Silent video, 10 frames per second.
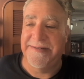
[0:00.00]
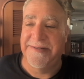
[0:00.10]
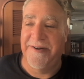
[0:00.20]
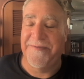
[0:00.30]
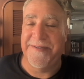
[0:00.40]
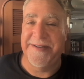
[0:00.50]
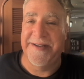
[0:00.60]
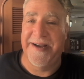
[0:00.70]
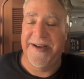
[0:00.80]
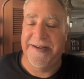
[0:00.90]
hopefully
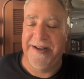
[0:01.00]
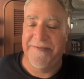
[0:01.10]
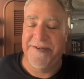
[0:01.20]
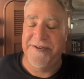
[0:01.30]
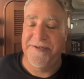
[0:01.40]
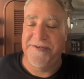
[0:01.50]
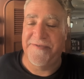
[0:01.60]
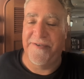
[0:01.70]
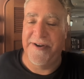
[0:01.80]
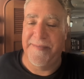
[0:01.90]
have good news
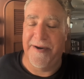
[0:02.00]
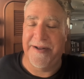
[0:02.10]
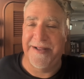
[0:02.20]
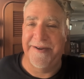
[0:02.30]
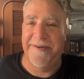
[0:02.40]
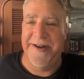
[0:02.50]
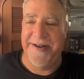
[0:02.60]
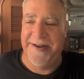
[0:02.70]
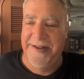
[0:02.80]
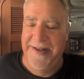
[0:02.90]
for you about
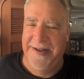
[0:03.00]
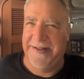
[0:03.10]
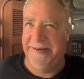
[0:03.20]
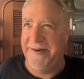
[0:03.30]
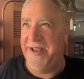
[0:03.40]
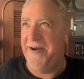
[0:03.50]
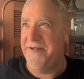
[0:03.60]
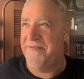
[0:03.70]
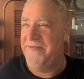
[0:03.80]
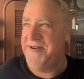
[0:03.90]
clearing out
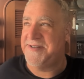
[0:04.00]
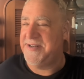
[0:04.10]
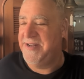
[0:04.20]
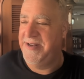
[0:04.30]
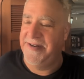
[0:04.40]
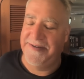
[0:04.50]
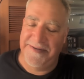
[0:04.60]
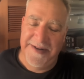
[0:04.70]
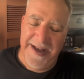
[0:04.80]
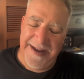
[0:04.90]
of France and
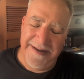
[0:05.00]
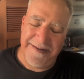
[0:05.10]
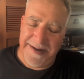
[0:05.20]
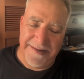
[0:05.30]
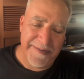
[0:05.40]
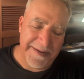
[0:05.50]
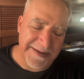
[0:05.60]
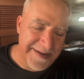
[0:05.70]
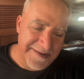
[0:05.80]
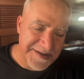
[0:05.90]
into,
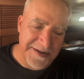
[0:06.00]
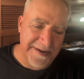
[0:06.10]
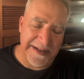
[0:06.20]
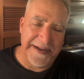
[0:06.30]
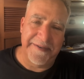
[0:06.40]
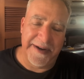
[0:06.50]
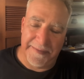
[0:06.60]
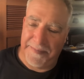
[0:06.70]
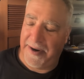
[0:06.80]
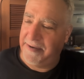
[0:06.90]
apparently there is no
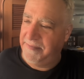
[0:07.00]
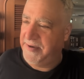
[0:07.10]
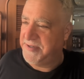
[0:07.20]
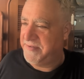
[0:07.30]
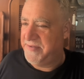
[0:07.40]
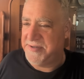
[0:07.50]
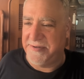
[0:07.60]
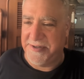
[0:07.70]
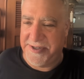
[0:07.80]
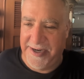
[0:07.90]
clearing part because of this
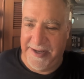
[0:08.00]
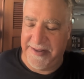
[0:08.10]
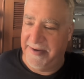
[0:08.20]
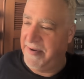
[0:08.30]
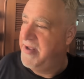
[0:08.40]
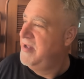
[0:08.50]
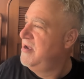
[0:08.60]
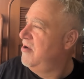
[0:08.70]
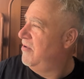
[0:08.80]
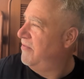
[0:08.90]
whole Schengen thing,
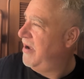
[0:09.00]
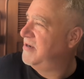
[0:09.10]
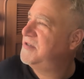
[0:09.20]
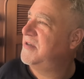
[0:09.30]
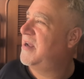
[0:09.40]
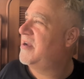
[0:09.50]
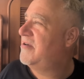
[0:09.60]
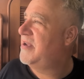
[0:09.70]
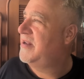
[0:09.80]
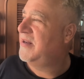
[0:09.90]
but I still got to go
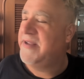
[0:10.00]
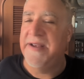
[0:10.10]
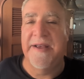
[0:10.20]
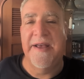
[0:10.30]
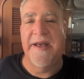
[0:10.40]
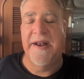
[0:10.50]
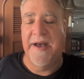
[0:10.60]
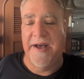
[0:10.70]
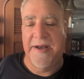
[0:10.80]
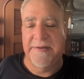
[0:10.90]
to Italy and
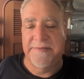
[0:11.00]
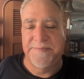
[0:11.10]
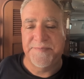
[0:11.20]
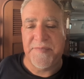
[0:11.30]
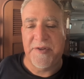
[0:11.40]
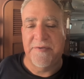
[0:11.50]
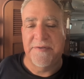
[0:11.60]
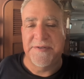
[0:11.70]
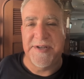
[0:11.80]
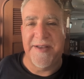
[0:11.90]

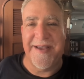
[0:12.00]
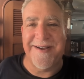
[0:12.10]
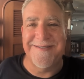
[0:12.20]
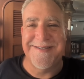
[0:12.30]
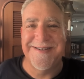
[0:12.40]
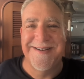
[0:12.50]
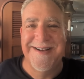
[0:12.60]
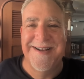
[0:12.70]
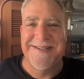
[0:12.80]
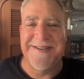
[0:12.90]
see how that goes.
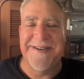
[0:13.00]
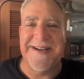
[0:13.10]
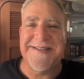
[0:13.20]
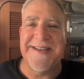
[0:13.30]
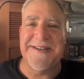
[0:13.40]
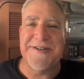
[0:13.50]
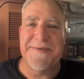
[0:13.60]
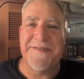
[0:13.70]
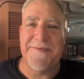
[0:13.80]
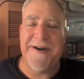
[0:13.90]
So you guys, thank you so
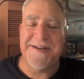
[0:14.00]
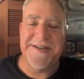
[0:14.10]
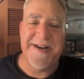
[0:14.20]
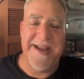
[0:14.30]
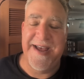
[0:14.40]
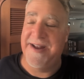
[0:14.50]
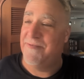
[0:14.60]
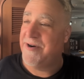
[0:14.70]
much for watching, and we're